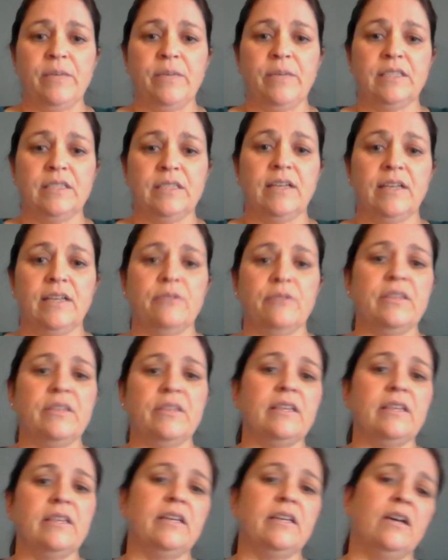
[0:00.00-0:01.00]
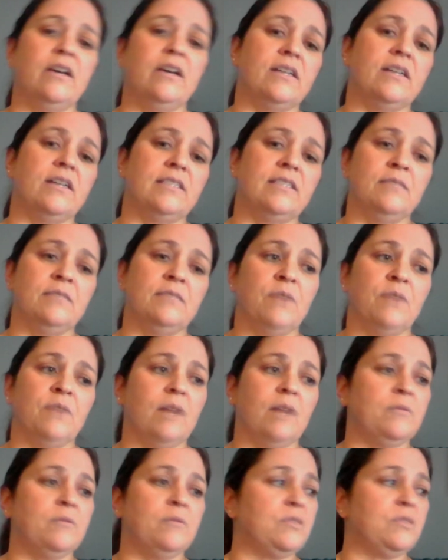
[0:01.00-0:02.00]
Because the other thing that can cause skin
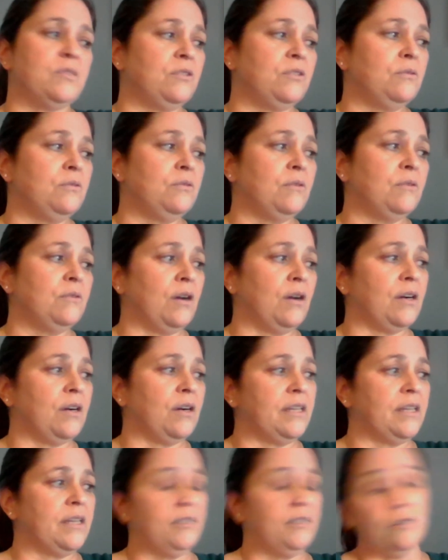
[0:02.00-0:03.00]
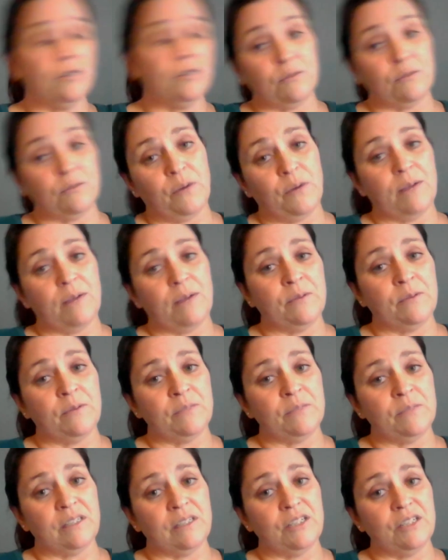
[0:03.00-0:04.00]
problems too are internal
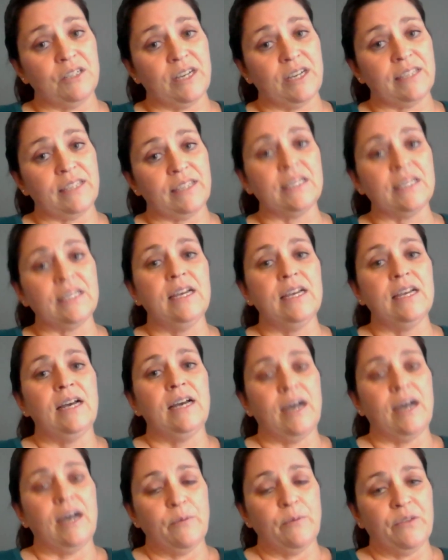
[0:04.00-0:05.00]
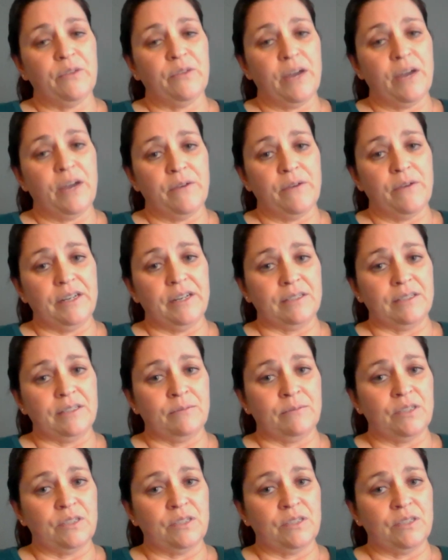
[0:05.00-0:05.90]
problems, such as hypothyroidism.